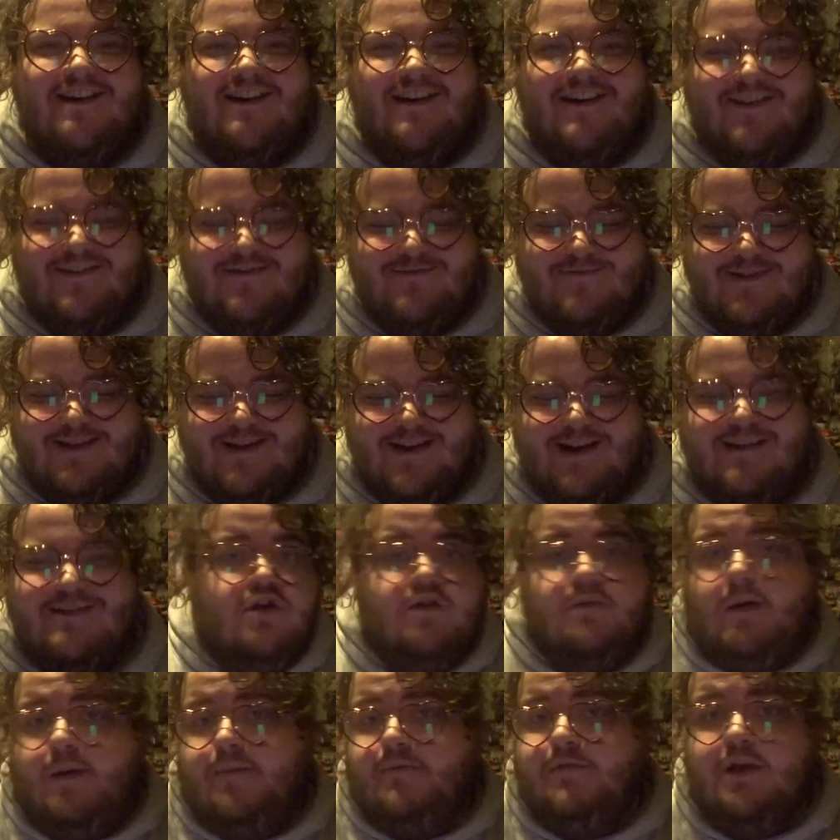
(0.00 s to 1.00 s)
Oh my god,
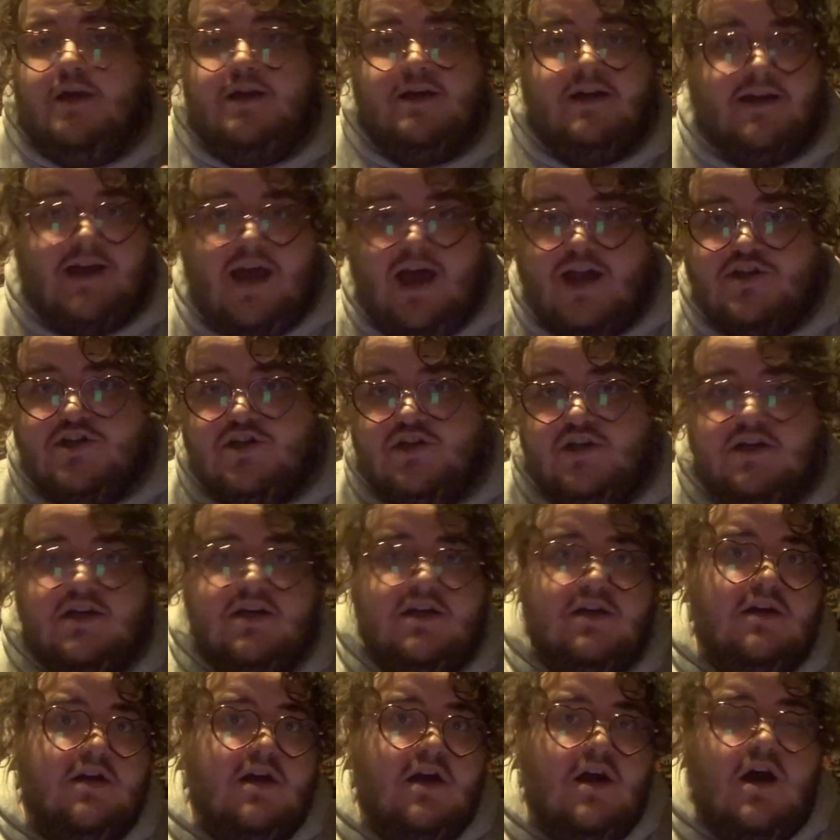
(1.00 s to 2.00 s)
you probably like
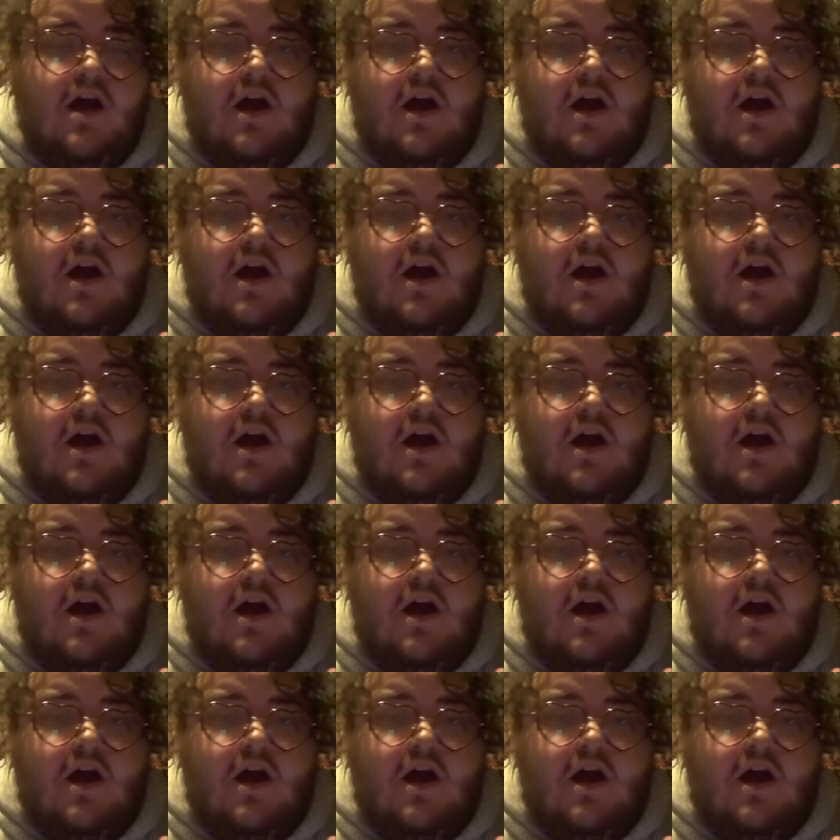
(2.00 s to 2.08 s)
Akechi,